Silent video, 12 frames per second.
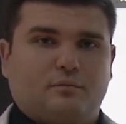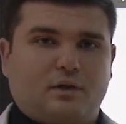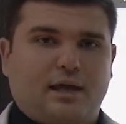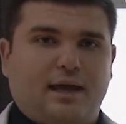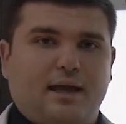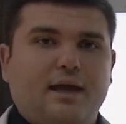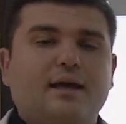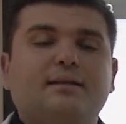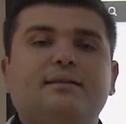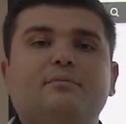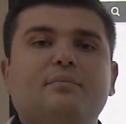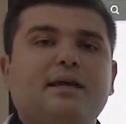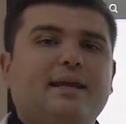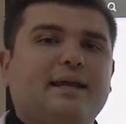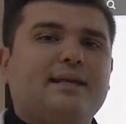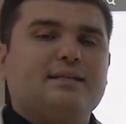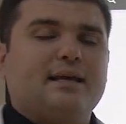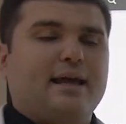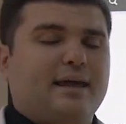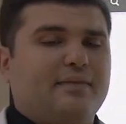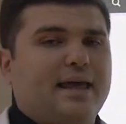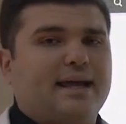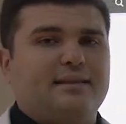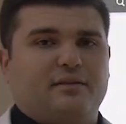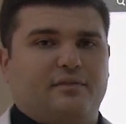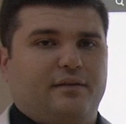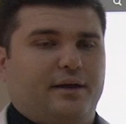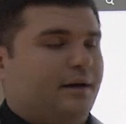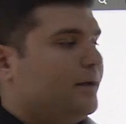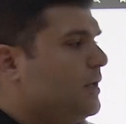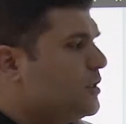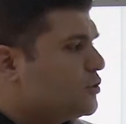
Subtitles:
Okay? The meaning is negative here.